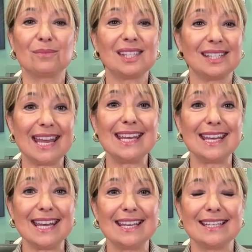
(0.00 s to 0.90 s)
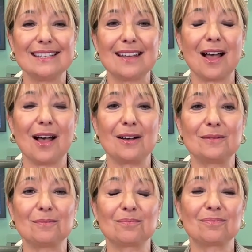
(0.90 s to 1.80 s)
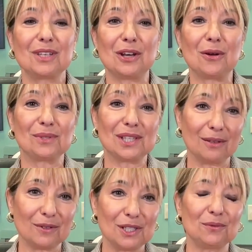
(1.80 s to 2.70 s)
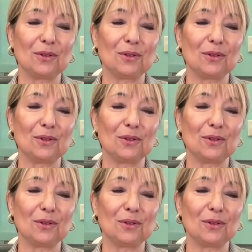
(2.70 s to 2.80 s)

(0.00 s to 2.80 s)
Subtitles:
stay in, Southwest